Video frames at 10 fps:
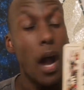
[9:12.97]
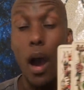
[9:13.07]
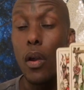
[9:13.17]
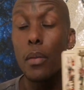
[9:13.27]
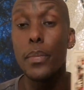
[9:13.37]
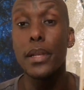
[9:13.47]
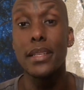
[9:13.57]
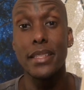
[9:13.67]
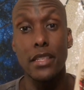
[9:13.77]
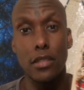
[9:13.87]
our
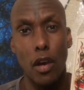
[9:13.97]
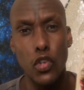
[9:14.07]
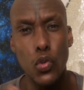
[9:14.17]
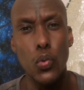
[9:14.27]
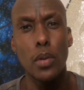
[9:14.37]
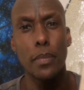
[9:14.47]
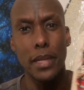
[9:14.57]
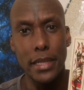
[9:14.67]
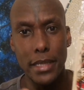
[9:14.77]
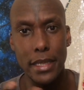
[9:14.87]
abilities, our true
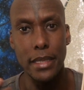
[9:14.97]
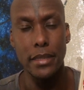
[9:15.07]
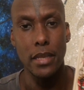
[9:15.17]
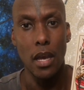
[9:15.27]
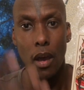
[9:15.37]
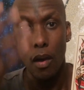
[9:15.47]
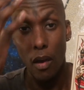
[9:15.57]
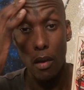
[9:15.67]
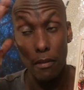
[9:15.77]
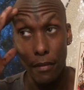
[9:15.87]
abilities
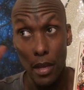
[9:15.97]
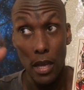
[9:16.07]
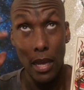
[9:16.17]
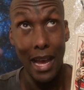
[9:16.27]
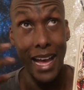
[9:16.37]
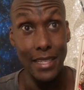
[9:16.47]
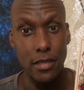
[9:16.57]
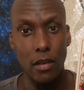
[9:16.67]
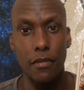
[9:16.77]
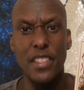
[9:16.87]
of
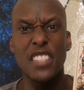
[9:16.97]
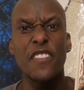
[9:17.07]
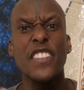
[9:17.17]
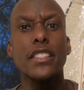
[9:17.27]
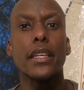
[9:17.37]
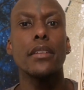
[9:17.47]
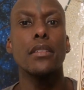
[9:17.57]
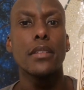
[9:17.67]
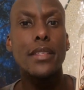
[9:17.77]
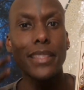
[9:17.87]
us, of this
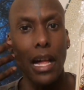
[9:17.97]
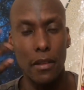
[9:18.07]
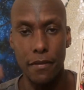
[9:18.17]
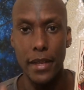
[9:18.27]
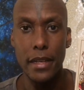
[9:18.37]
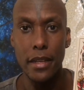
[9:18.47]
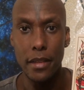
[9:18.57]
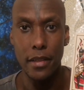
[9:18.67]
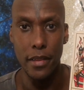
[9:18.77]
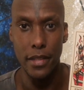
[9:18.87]
physical self in